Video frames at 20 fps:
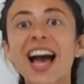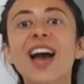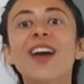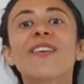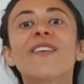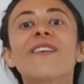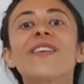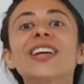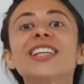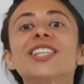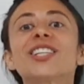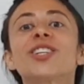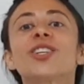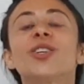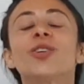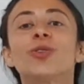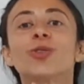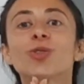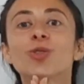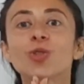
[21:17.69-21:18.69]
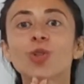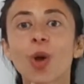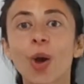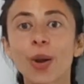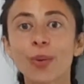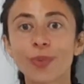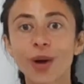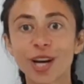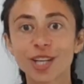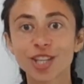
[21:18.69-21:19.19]
wishing you so
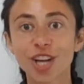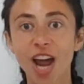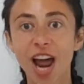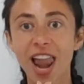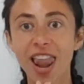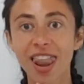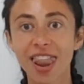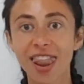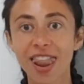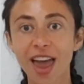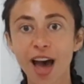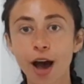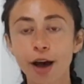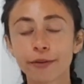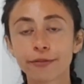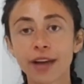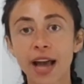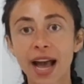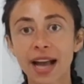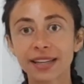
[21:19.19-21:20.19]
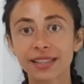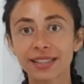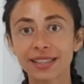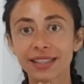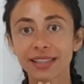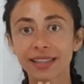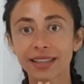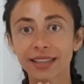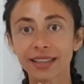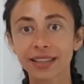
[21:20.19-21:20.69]
much love and
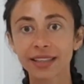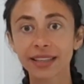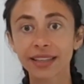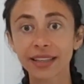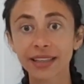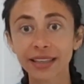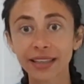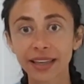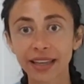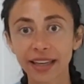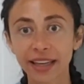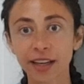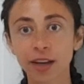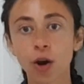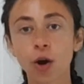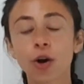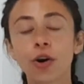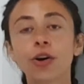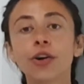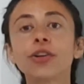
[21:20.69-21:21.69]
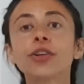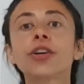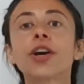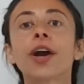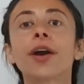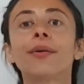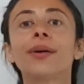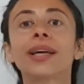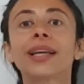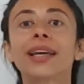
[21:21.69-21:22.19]
healing,
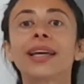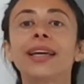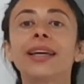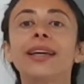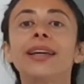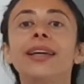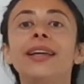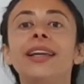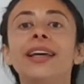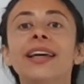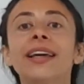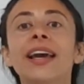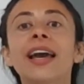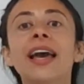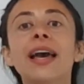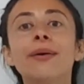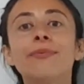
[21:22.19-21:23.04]
ongoing healing.